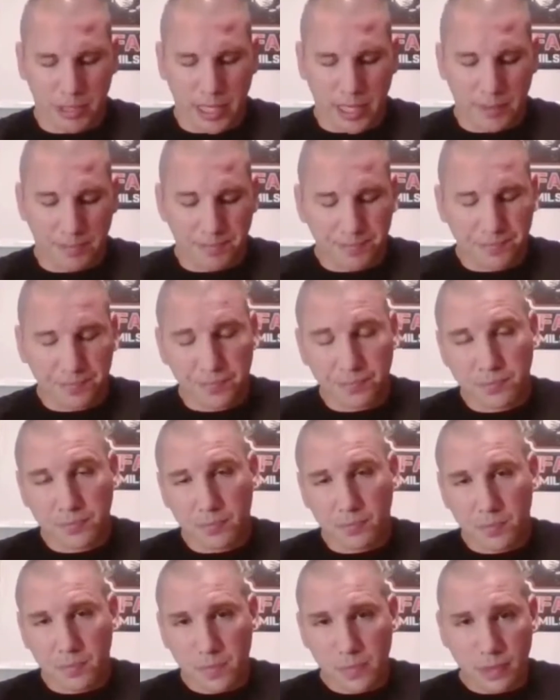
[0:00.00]
blah.
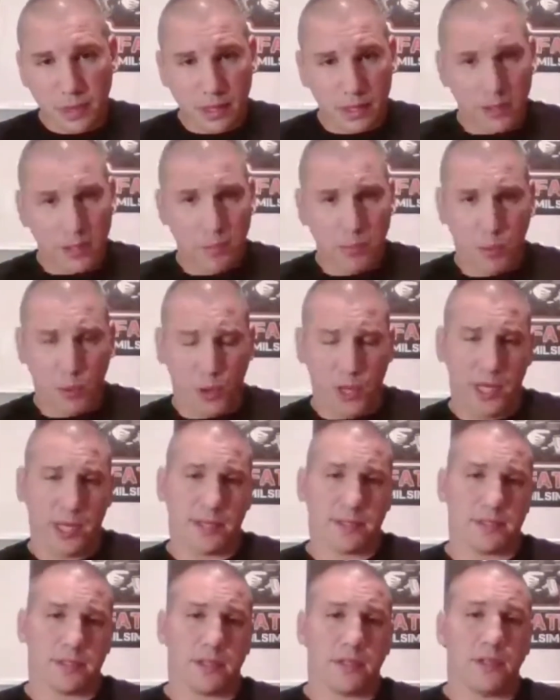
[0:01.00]
The point
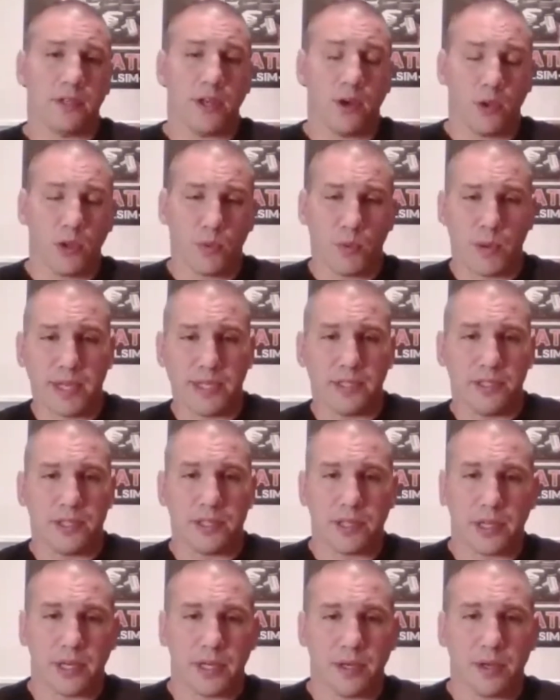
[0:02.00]
is, know the range of
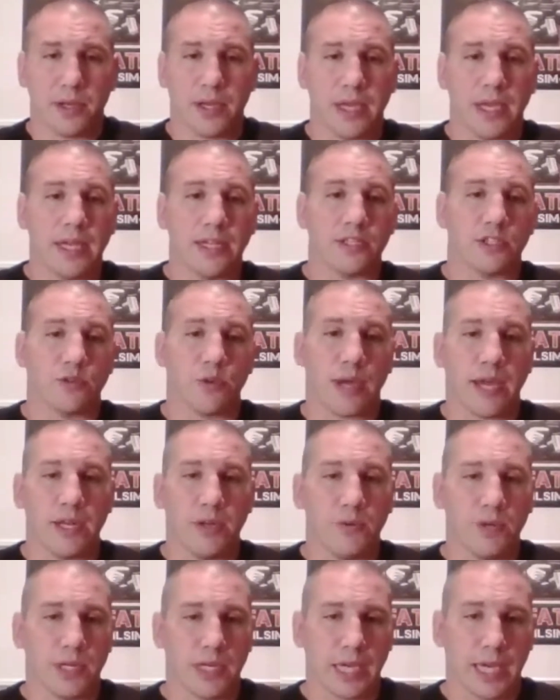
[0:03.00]
your gun and try
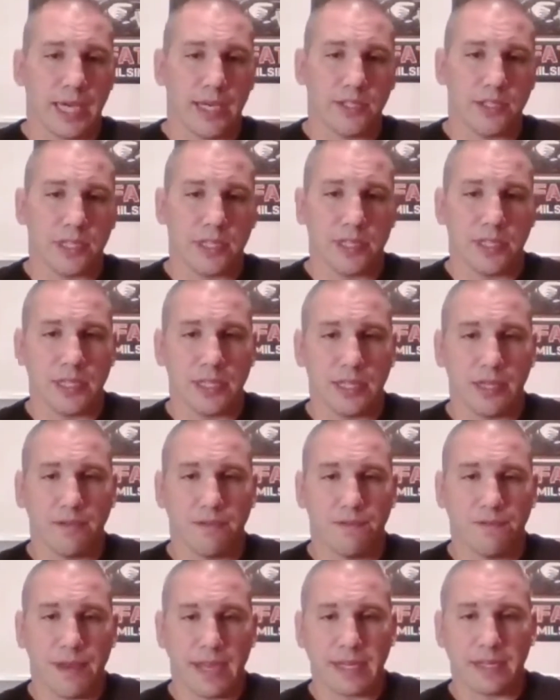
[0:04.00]
to engage in the
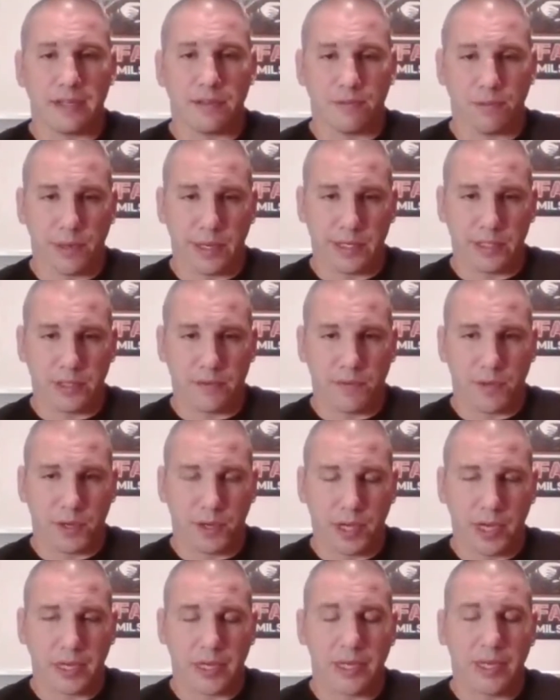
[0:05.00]
effective range of your
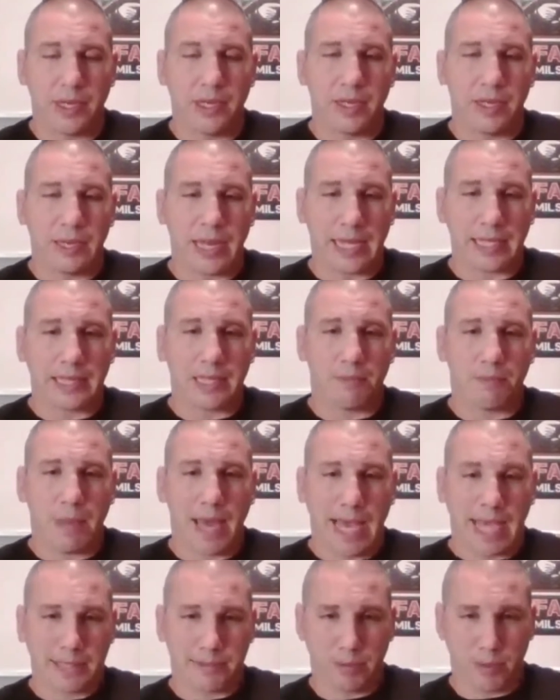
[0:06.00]
gun, not the
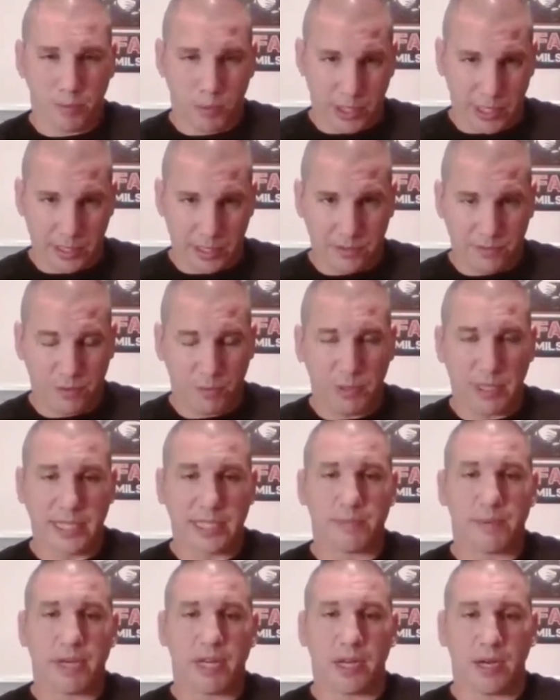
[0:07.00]
maximum range. For me,
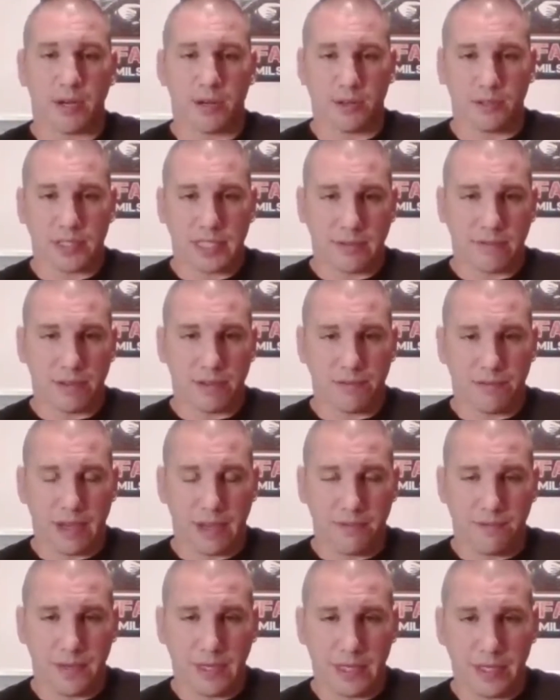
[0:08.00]
it's about
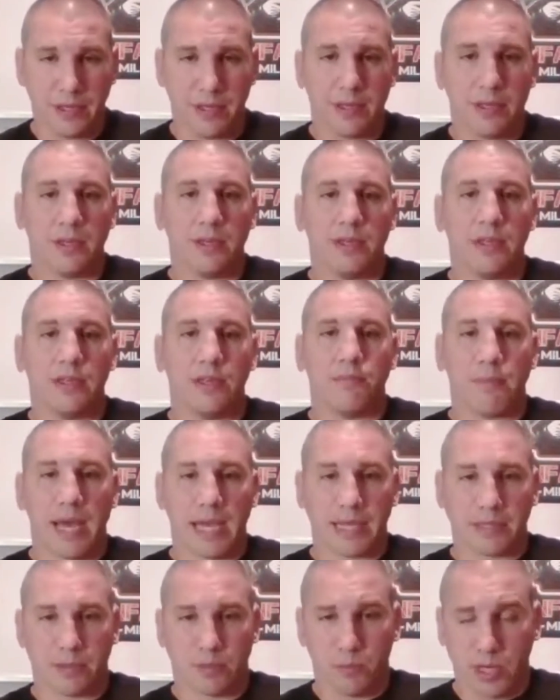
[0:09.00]
175 feet.
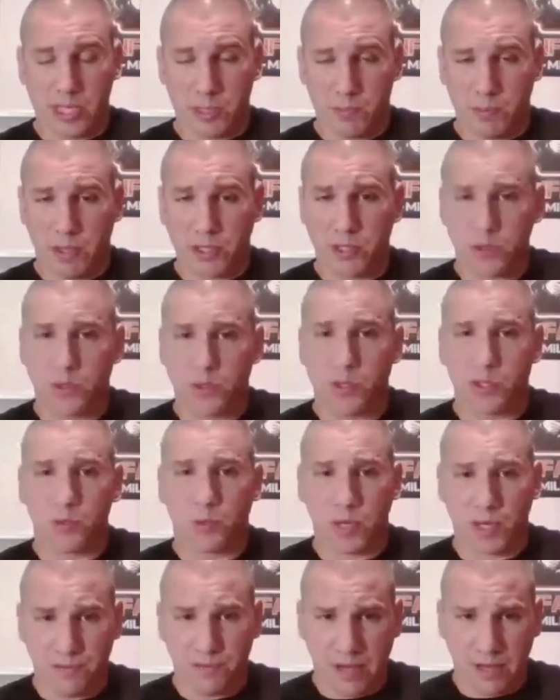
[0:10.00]
Maximum range, about
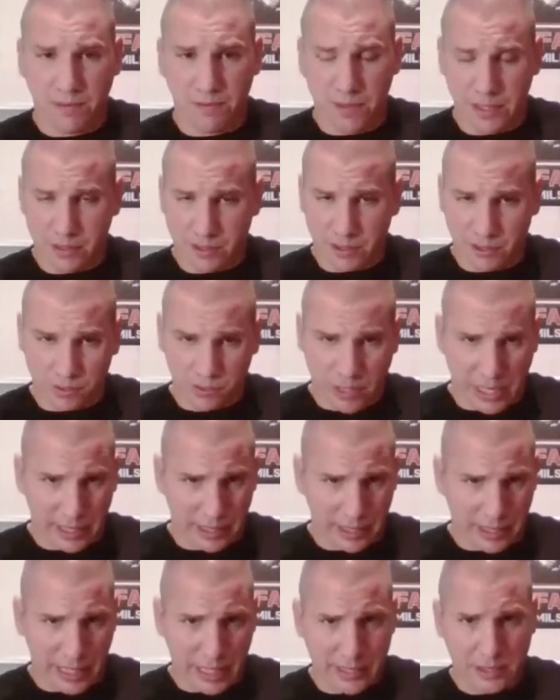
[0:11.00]
225 feet. Do
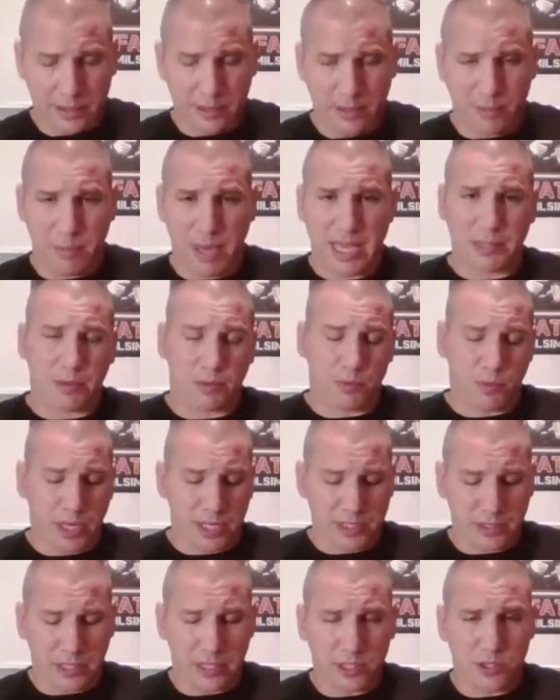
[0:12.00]
not engage at the maximum
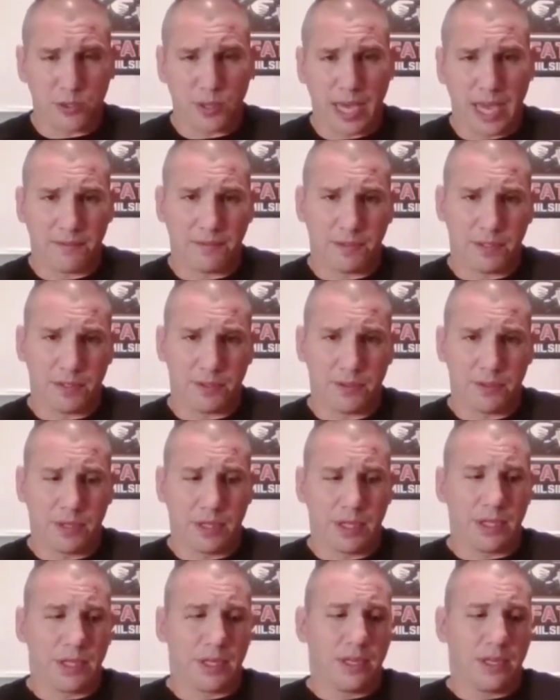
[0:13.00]
range unless you have to,